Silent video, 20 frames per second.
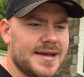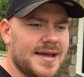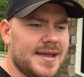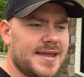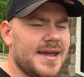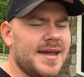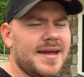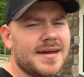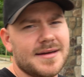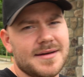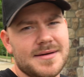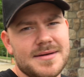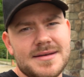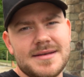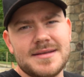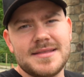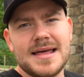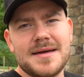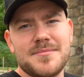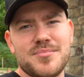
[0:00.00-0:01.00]
yeah,
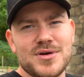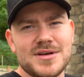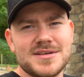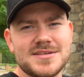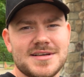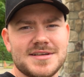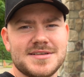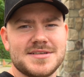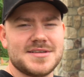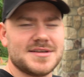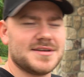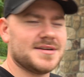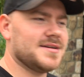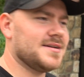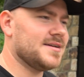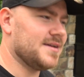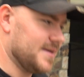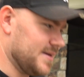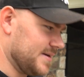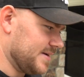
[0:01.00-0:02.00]
that brings us to
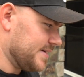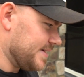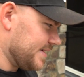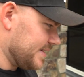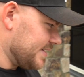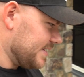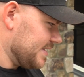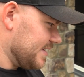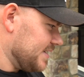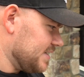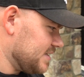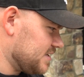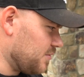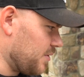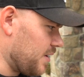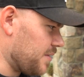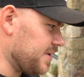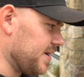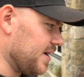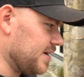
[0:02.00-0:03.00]

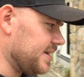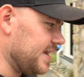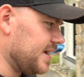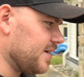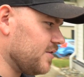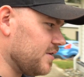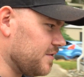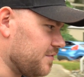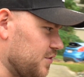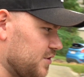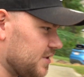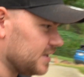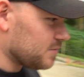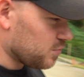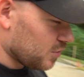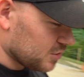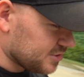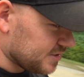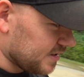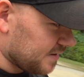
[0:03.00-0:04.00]
where we are now. If you did
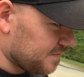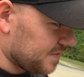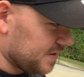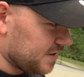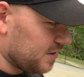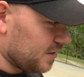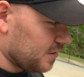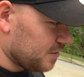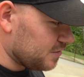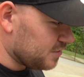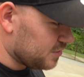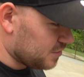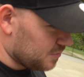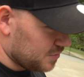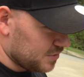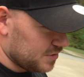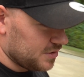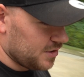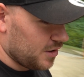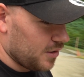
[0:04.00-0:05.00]
watch that video, you
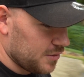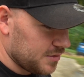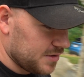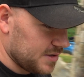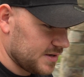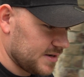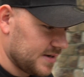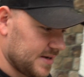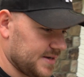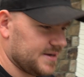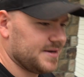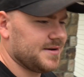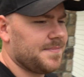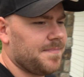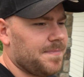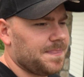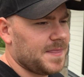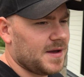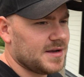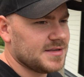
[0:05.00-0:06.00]
would know that
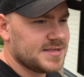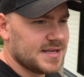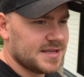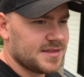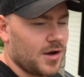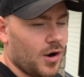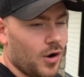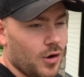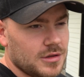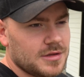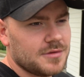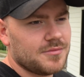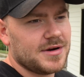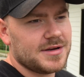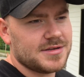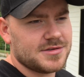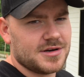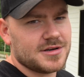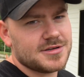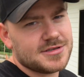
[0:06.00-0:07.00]
I said the only
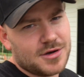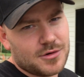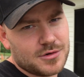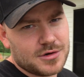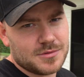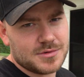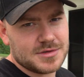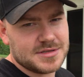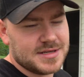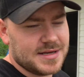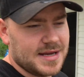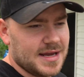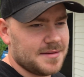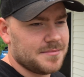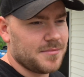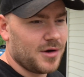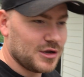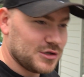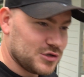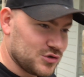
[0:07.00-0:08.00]
reason I sold it was to
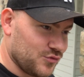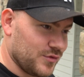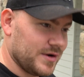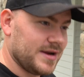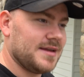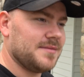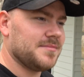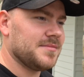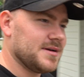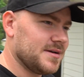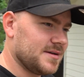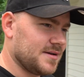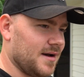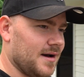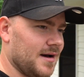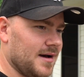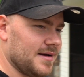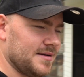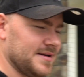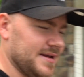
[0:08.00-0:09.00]
get my dream
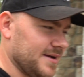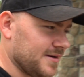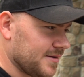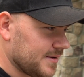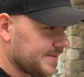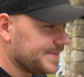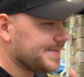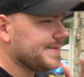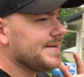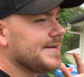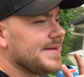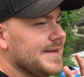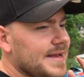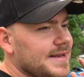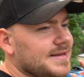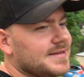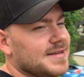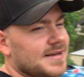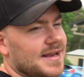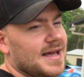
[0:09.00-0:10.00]
car. Now
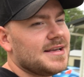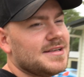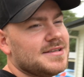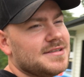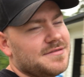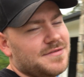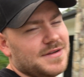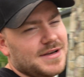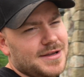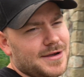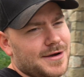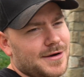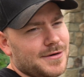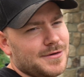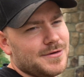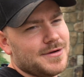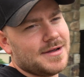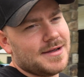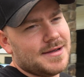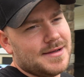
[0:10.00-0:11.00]
in today's
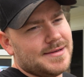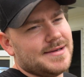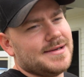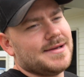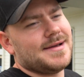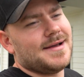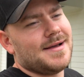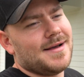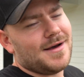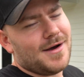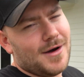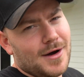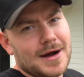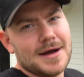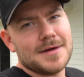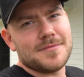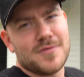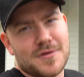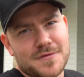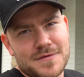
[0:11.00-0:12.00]
video
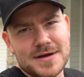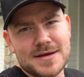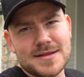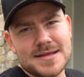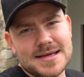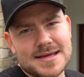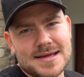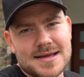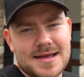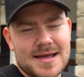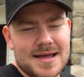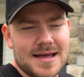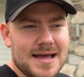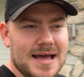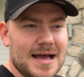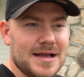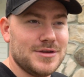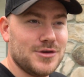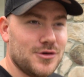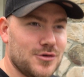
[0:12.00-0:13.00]
I'm revealing
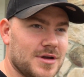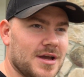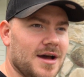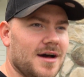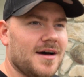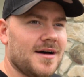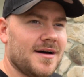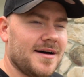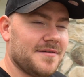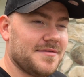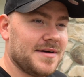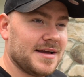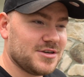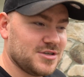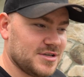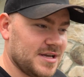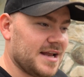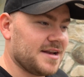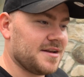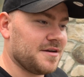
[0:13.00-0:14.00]
a new car. I've
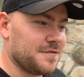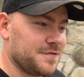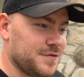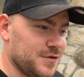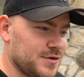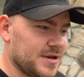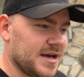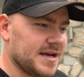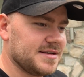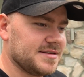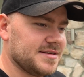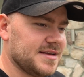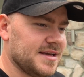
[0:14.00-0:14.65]
actually had it a few days